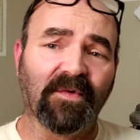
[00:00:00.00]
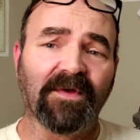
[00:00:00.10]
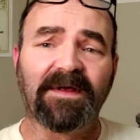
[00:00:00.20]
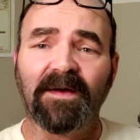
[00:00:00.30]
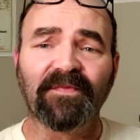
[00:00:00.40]

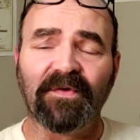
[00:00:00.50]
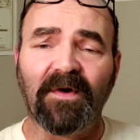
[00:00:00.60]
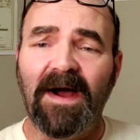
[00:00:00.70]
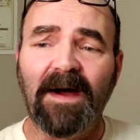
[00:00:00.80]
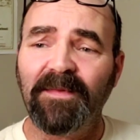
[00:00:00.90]
When it comes to
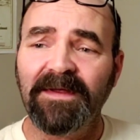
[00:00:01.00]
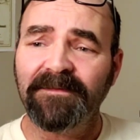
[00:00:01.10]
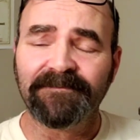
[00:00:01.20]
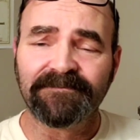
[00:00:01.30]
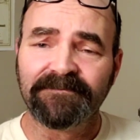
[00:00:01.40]
your
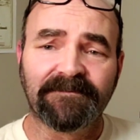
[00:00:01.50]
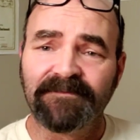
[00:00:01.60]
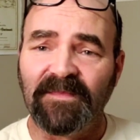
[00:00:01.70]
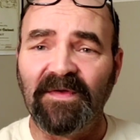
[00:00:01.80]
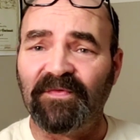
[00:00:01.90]
hobby,
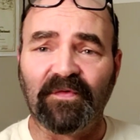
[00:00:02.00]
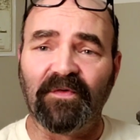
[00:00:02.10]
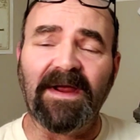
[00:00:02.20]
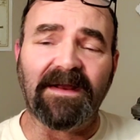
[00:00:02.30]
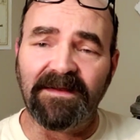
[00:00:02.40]
it's
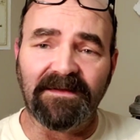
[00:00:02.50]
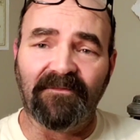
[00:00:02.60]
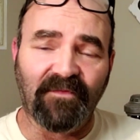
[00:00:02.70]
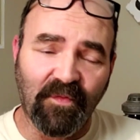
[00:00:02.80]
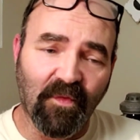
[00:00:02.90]
great.
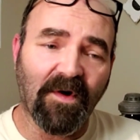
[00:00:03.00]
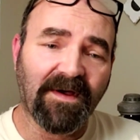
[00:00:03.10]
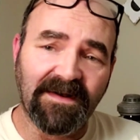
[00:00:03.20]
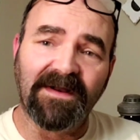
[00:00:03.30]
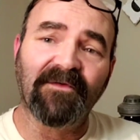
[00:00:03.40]
If you
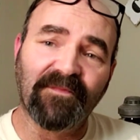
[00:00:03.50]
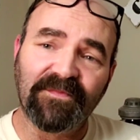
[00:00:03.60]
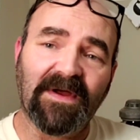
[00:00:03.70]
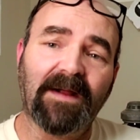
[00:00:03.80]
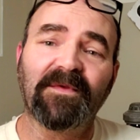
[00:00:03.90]
walk in there
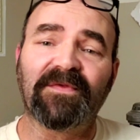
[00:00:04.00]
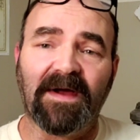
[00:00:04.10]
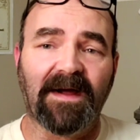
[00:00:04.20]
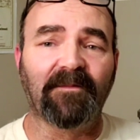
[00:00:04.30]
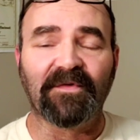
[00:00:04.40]
from time to
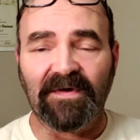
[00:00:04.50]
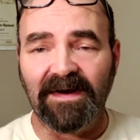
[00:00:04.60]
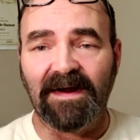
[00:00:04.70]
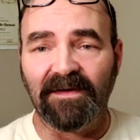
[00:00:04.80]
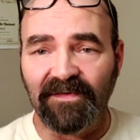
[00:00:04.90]
time or
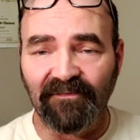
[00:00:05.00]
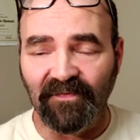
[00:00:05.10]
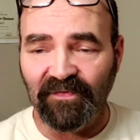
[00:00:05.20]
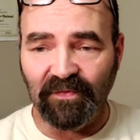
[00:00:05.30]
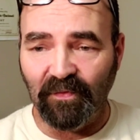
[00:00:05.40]
check out a
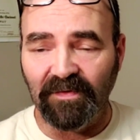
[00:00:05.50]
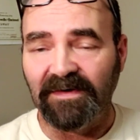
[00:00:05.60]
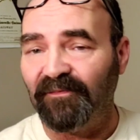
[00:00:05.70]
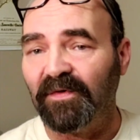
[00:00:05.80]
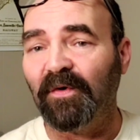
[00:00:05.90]
different store,
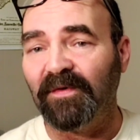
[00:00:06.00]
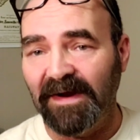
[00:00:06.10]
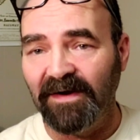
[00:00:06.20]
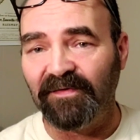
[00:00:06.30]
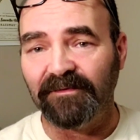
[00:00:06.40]
different
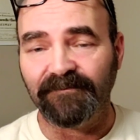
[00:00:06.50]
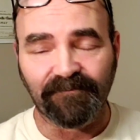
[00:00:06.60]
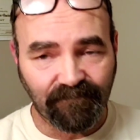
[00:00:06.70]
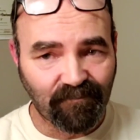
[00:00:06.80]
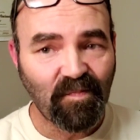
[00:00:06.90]
location,
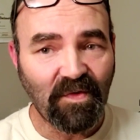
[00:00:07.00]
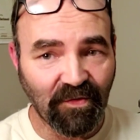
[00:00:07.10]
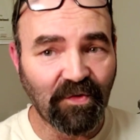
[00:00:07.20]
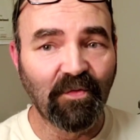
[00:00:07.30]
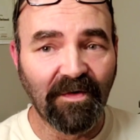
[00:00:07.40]

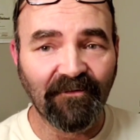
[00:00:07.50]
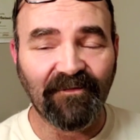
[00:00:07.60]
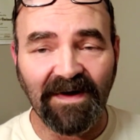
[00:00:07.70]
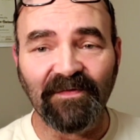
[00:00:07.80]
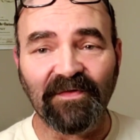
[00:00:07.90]
you will
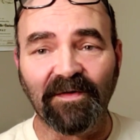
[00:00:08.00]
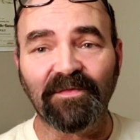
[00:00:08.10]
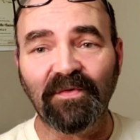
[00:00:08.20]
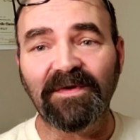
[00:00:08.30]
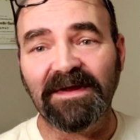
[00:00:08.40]
find
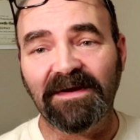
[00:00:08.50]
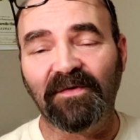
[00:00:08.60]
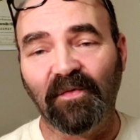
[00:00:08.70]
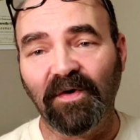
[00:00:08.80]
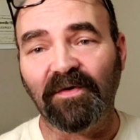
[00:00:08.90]
something you need
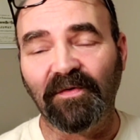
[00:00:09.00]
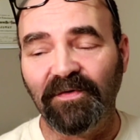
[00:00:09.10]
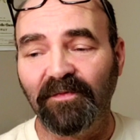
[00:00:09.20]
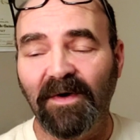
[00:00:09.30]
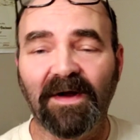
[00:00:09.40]
to work
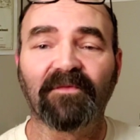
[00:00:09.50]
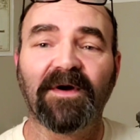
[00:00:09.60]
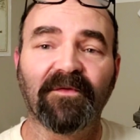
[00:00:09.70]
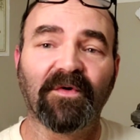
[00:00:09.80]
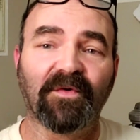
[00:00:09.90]
your model
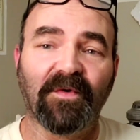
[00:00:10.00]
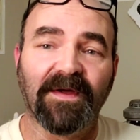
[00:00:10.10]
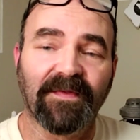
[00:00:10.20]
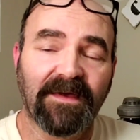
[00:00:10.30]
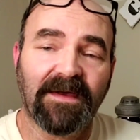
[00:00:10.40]
railroad
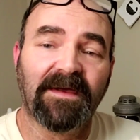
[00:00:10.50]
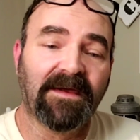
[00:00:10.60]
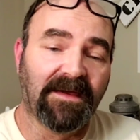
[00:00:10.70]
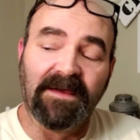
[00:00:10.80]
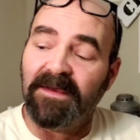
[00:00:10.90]
with.
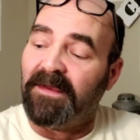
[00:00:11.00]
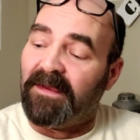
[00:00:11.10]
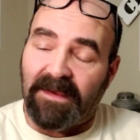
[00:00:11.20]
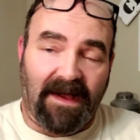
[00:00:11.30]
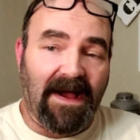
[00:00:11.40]

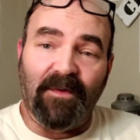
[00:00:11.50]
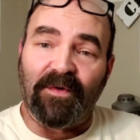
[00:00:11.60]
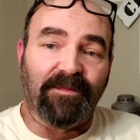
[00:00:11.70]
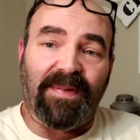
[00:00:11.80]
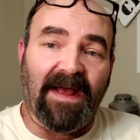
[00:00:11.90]
I
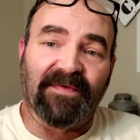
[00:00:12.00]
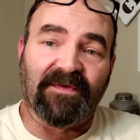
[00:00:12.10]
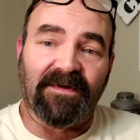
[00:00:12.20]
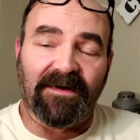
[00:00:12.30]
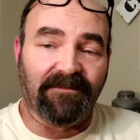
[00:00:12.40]
wouldn't
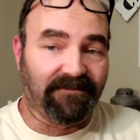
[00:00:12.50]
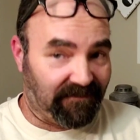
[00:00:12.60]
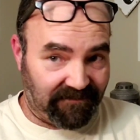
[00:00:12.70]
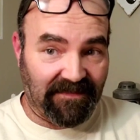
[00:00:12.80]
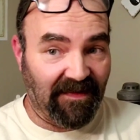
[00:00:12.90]
pass it up.
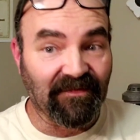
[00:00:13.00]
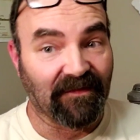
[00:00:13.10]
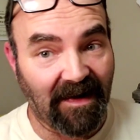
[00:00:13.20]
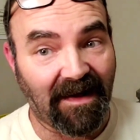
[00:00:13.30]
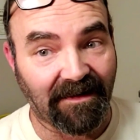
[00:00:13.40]
It's
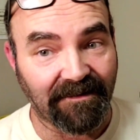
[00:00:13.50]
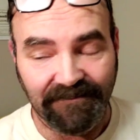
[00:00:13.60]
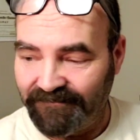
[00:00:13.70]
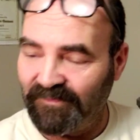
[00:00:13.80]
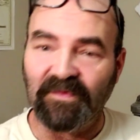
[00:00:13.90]
a dollar.
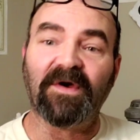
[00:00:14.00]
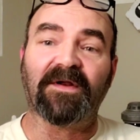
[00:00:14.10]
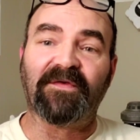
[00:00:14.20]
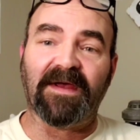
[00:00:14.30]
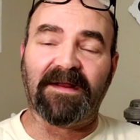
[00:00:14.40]
You
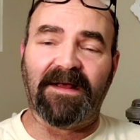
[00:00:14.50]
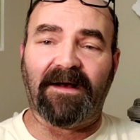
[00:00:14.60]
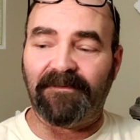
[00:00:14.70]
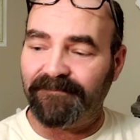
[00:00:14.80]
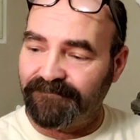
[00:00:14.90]
ought to check it
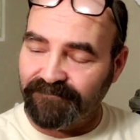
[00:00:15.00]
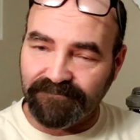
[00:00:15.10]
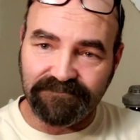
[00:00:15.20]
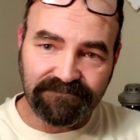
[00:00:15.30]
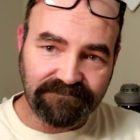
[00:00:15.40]
out.
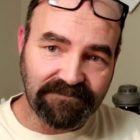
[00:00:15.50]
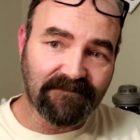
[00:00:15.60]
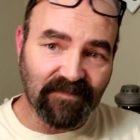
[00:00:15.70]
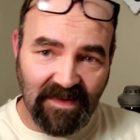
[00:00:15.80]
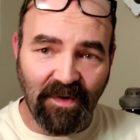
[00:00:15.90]

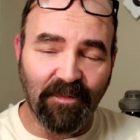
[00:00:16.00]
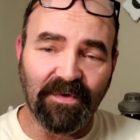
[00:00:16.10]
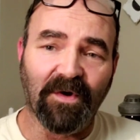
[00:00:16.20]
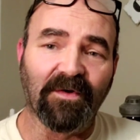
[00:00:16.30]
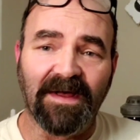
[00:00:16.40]
I
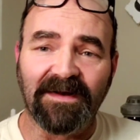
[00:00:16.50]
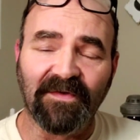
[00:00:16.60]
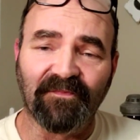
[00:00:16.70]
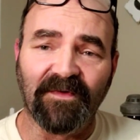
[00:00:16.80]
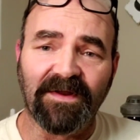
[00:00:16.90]
hope you all like
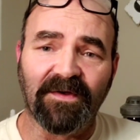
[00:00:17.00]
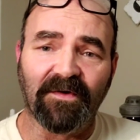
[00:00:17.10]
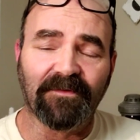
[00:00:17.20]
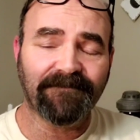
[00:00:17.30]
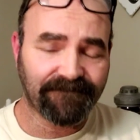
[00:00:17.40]
this
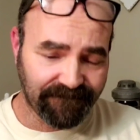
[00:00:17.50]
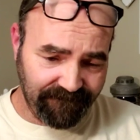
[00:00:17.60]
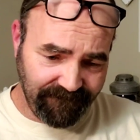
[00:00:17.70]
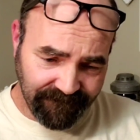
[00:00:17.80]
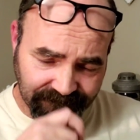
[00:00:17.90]
video.
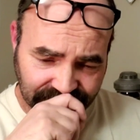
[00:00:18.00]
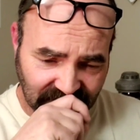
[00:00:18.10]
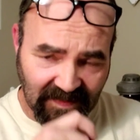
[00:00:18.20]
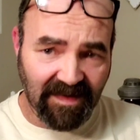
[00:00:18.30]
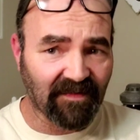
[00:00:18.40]

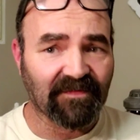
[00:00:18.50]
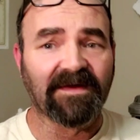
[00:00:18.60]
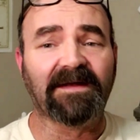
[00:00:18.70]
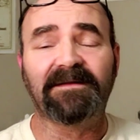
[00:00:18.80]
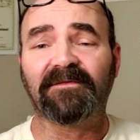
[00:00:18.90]
Like I
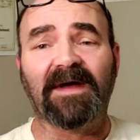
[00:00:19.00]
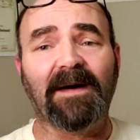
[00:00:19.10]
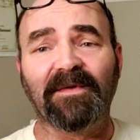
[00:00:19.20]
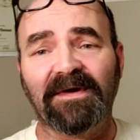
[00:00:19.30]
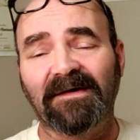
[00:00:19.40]
said,
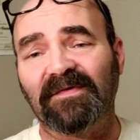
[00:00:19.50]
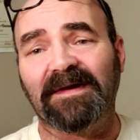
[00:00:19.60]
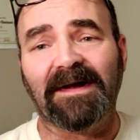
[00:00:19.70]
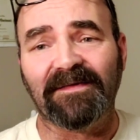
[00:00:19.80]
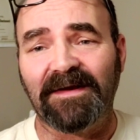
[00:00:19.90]
dime a
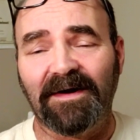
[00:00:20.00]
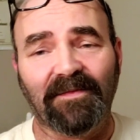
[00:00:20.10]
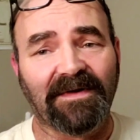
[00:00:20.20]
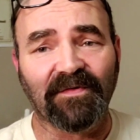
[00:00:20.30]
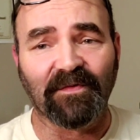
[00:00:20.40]
dozen out there,
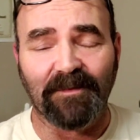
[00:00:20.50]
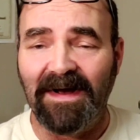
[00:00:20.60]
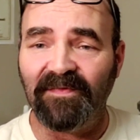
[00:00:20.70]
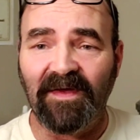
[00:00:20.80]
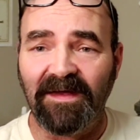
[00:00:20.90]
but this was
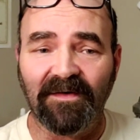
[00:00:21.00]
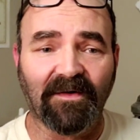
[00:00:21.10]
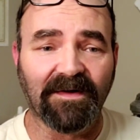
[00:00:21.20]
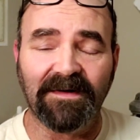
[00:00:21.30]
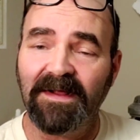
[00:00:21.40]
my take
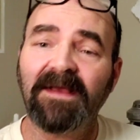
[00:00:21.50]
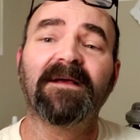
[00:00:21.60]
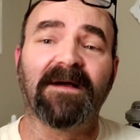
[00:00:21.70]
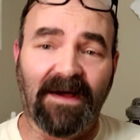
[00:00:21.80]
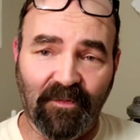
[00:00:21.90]
on it.
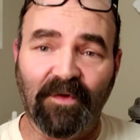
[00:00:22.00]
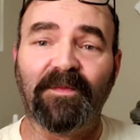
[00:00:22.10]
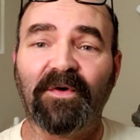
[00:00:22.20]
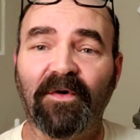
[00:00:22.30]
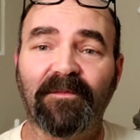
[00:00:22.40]
I will
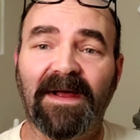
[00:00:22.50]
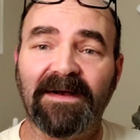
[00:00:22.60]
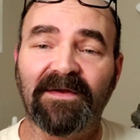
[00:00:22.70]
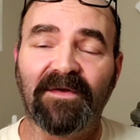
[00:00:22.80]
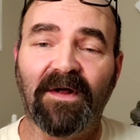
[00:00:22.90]
be going
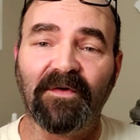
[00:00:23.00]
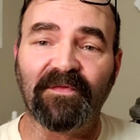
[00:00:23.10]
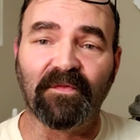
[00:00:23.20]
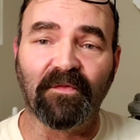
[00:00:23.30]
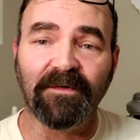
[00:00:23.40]
back to the dollar
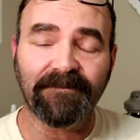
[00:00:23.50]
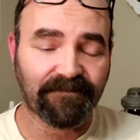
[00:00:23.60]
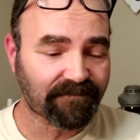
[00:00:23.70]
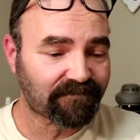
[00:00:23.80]
store.